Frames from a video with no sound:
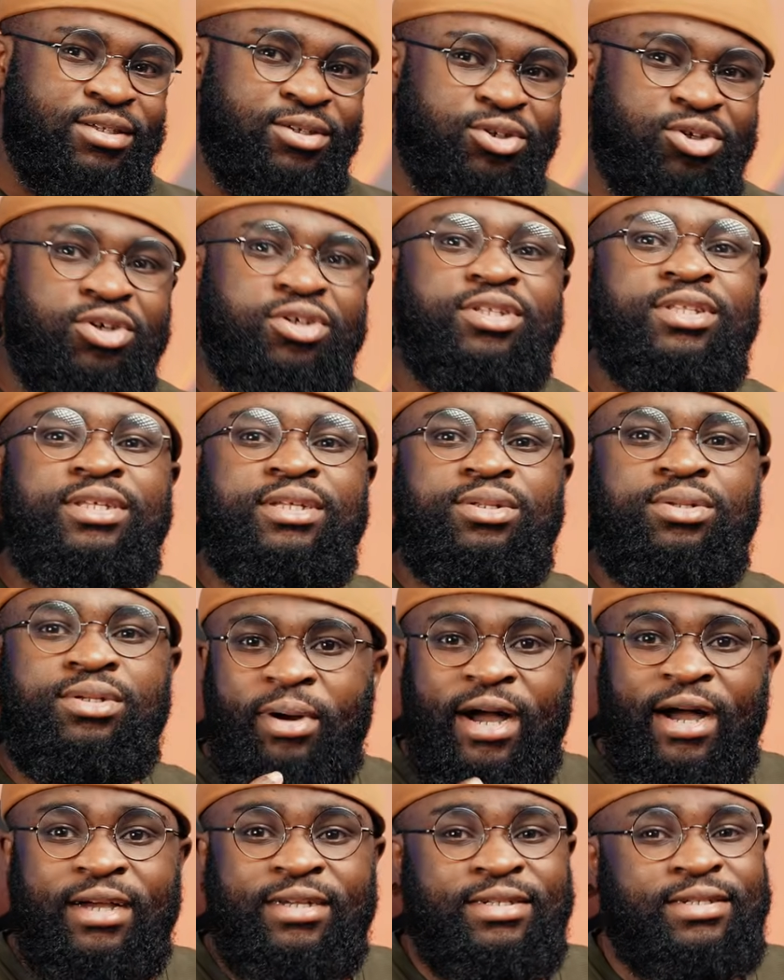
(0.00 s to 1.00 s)
You just need a
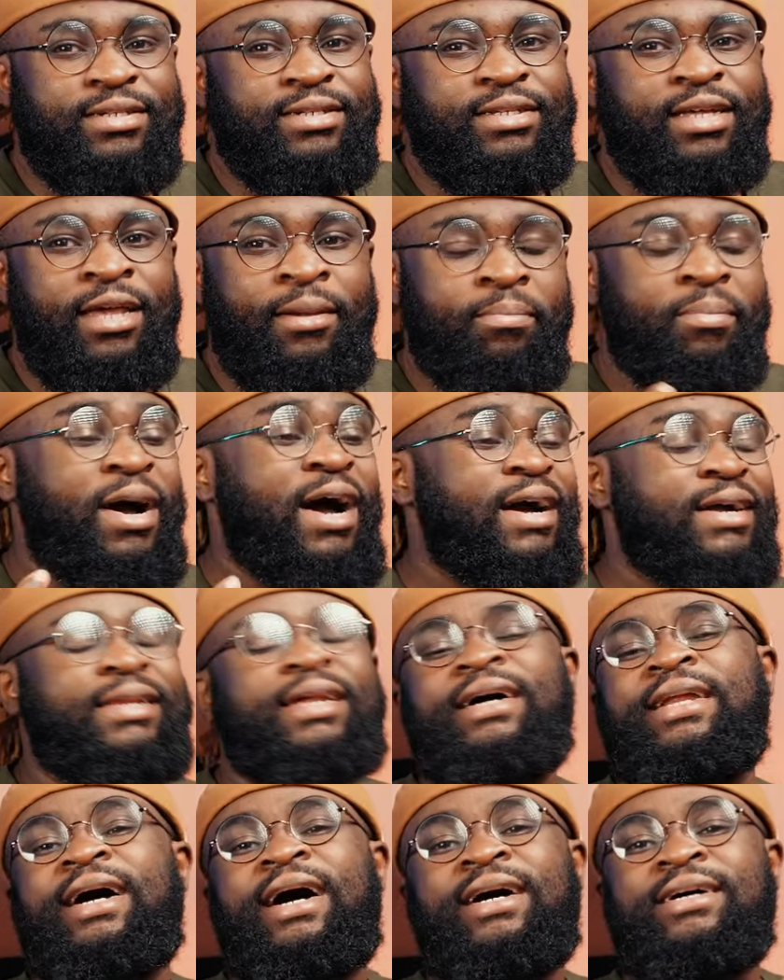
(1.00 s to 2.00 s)
pack
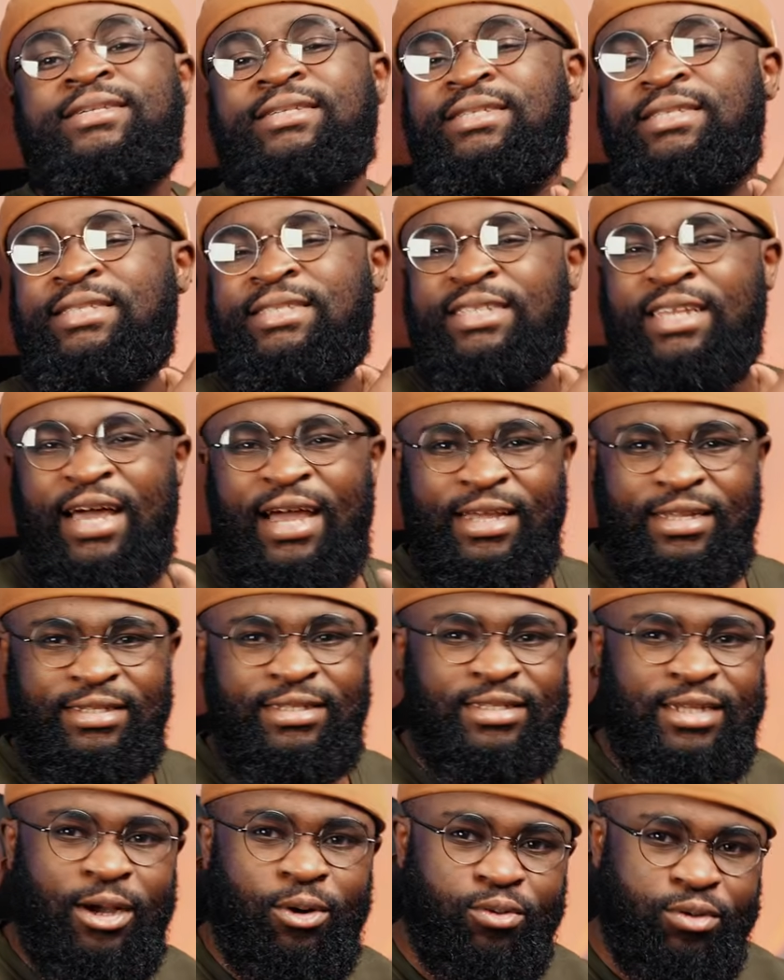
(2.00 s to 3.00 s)
that has nice
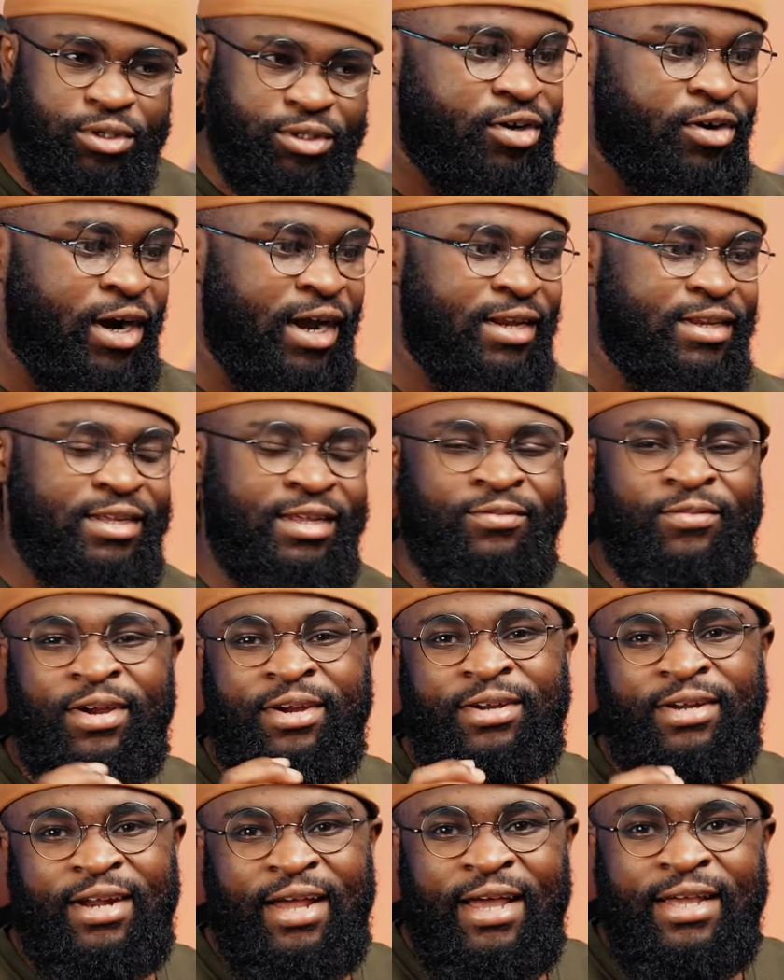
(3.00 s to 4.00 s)
sound, right? A
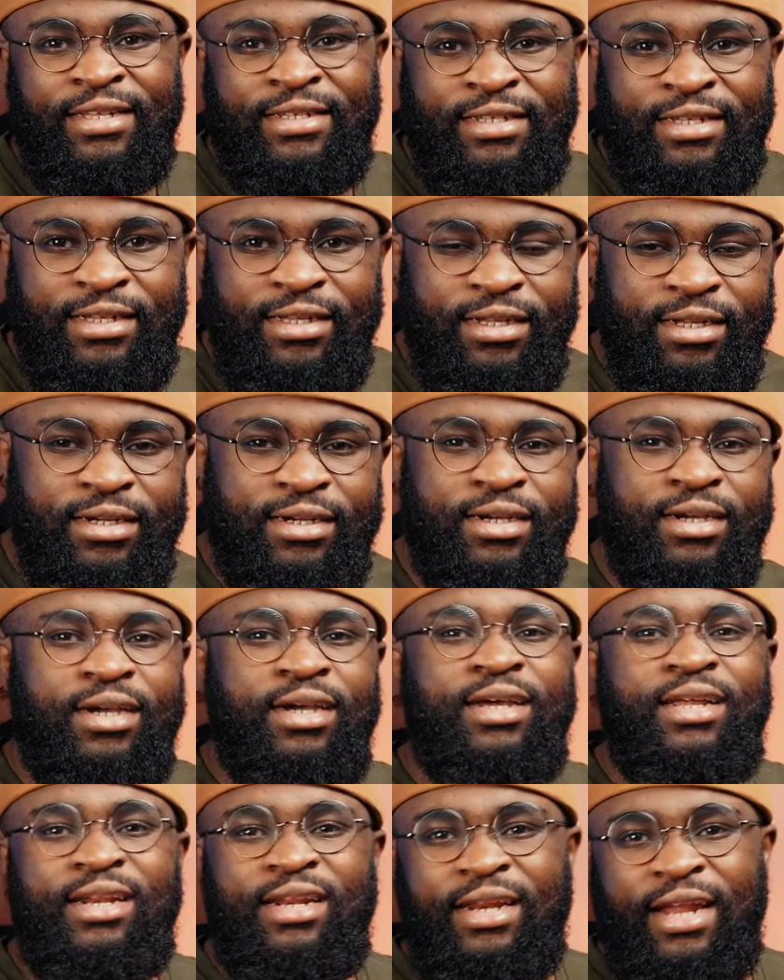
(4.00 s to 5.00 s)
very nice kick,
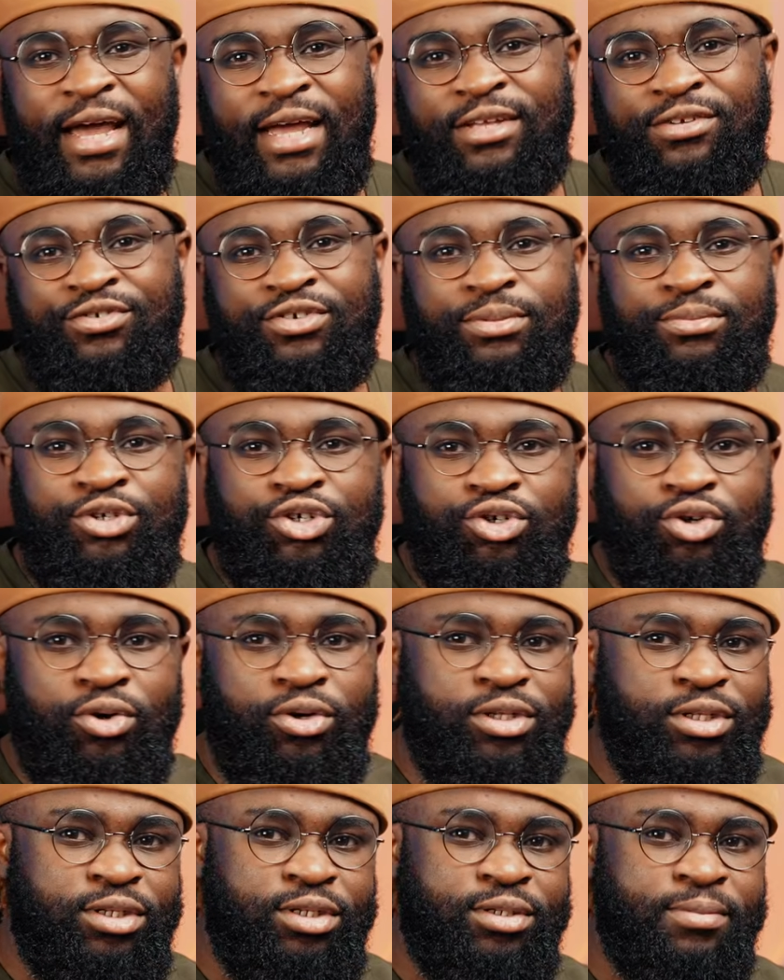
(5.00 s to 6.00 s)
nice rim
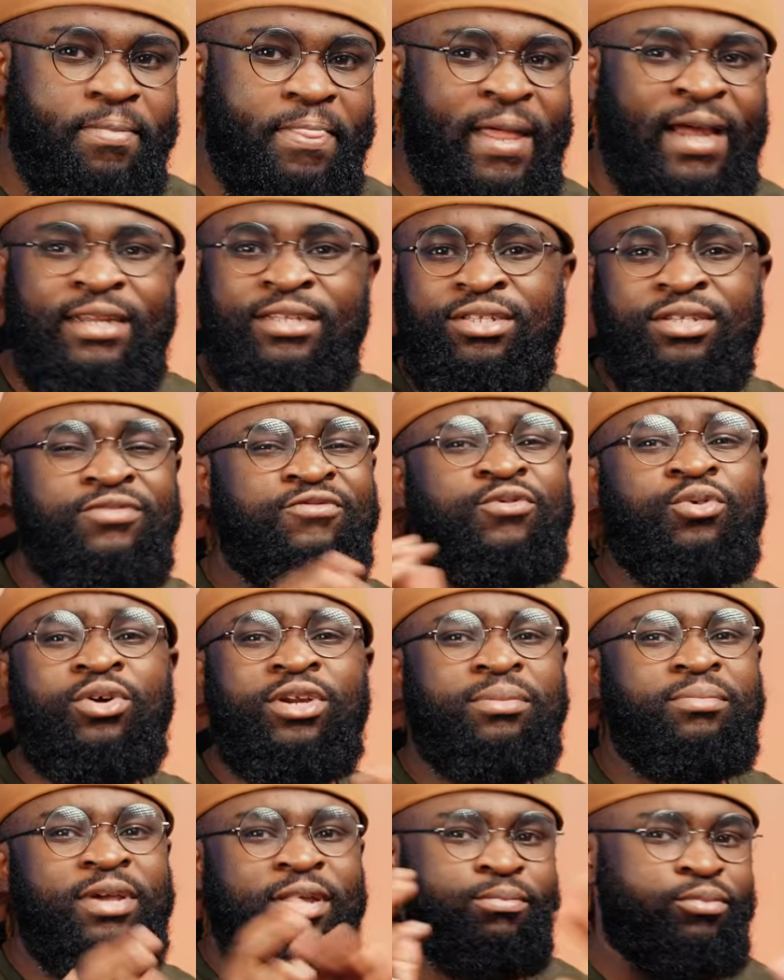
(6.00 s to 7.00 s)
shots, and it's even
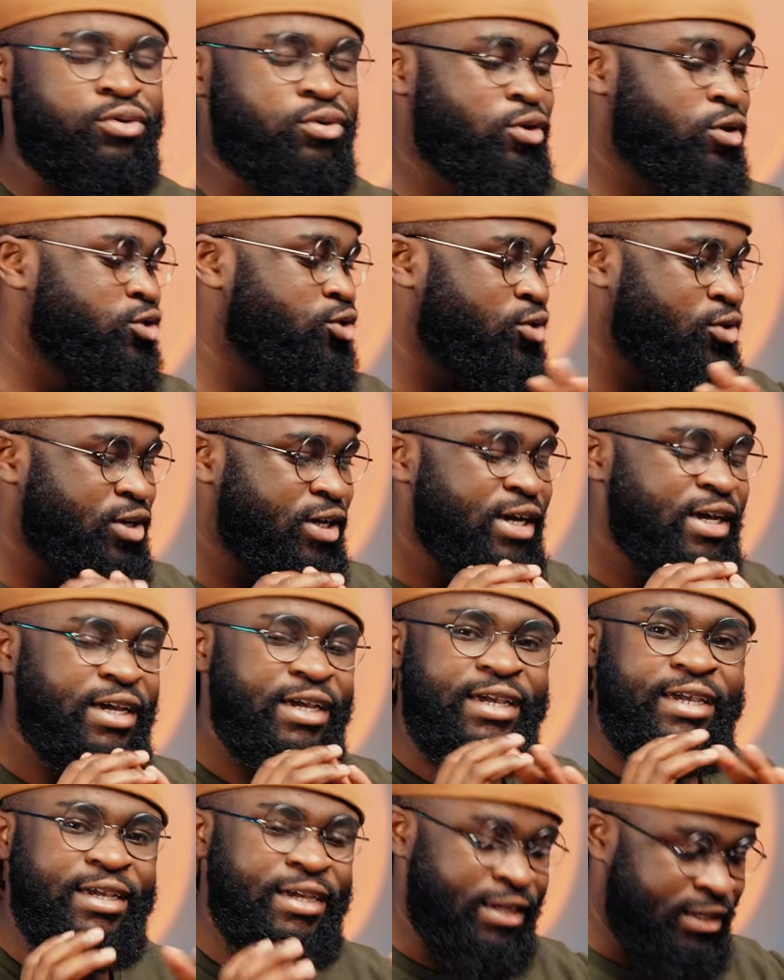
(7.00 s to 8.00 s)
going to make production
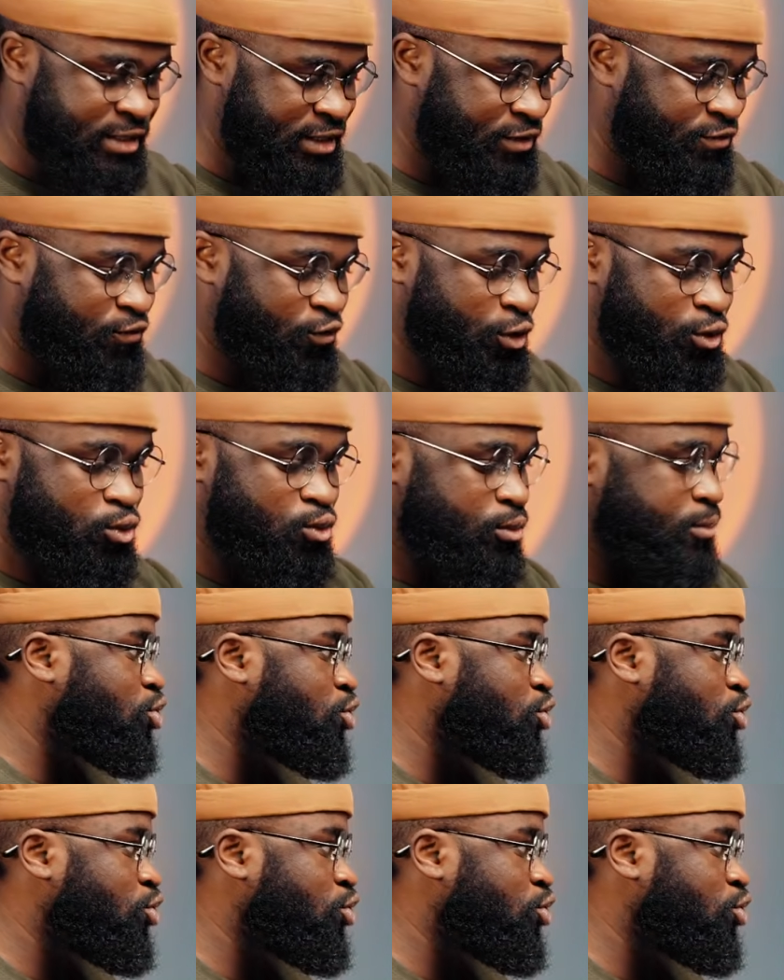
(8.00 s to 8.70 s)
easy for you.